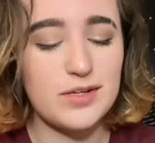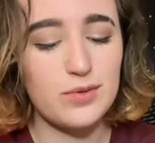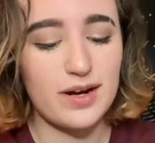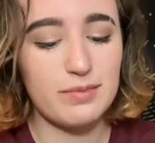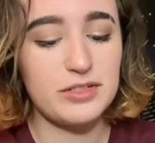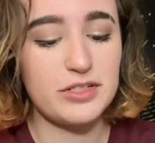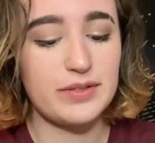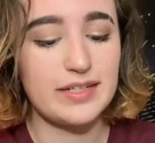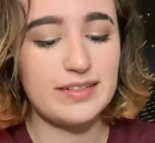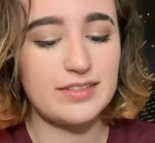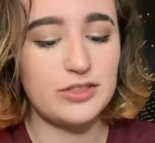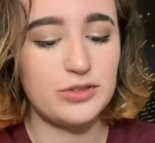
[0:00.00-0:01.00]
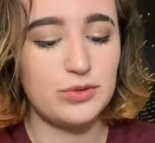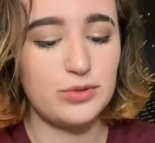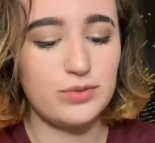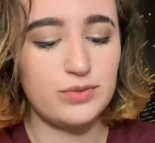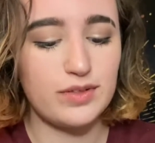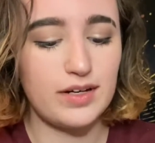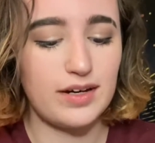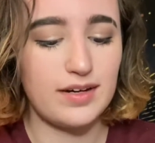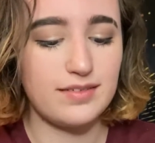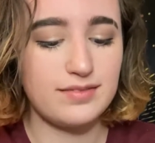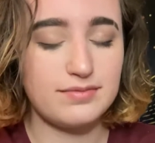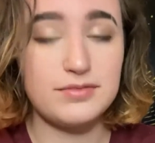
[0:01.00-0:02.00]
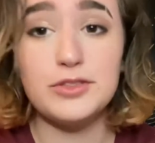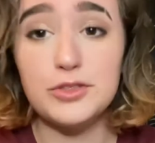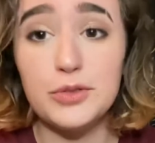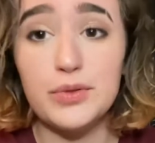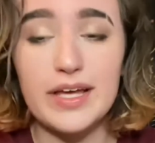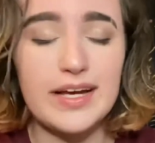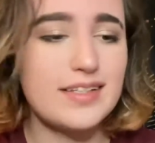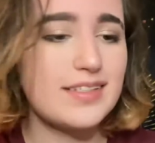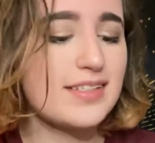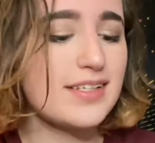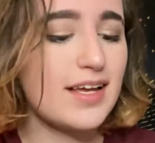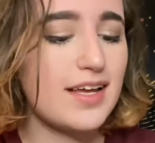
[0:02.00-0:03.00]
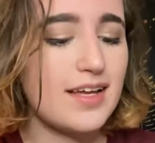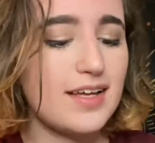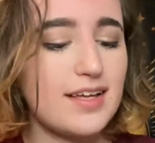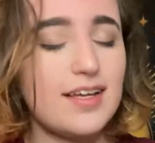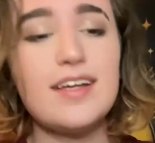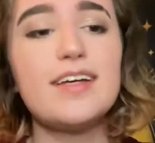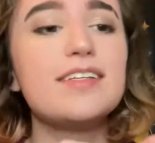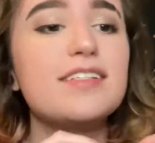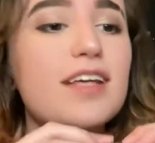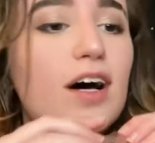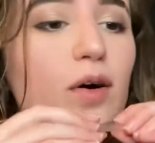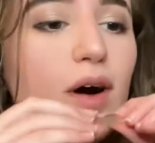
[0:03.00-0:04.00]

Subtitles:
I'm doing to do this. So.